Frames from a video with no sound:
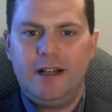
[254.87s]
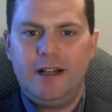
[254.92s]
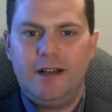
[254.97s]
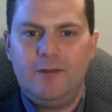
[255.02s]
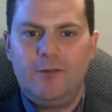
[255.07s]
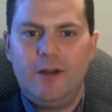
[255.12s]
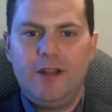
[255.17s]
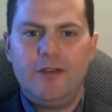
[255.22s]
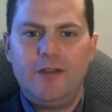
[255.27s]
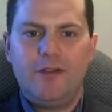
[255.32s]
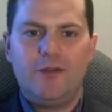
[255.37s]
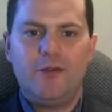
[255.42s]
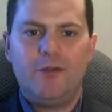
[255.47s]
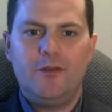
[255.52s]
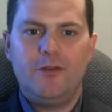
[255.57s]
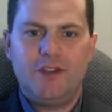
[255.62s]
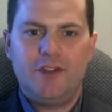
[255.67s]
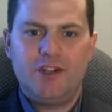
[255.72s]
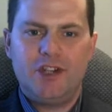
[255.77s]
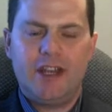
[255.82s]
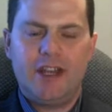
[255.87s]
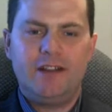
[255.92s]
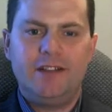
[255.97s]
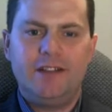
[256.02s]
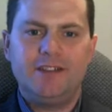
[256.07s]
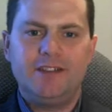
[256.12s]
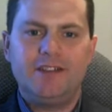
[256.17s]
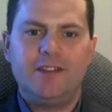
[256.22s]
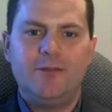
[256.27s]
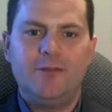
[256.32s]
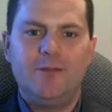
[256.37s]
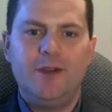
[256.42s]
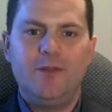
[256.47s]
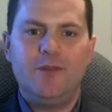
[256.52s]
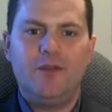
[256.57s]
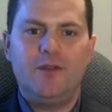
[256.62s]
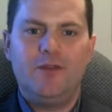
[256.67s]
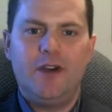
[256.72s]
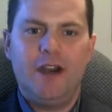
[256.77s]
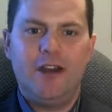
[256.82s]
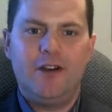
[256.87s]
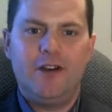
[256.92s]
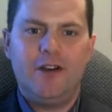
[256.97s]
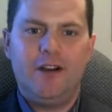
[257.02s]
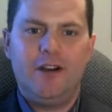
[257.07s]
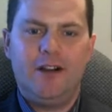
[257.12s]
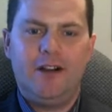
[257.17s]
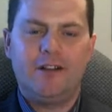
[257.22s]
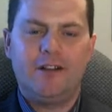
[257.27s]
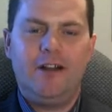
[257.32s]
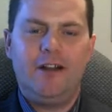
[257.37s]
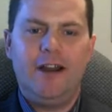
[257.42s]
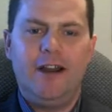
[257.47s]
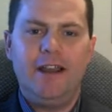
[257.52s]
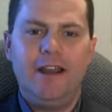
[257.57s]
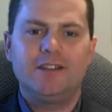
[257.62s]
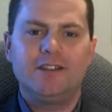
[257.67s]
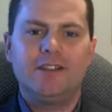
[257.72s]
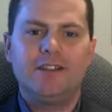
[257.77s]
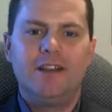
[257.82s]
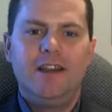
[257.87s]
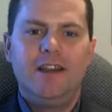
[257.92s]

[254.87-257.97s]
run through of the checklist that we provide our clients.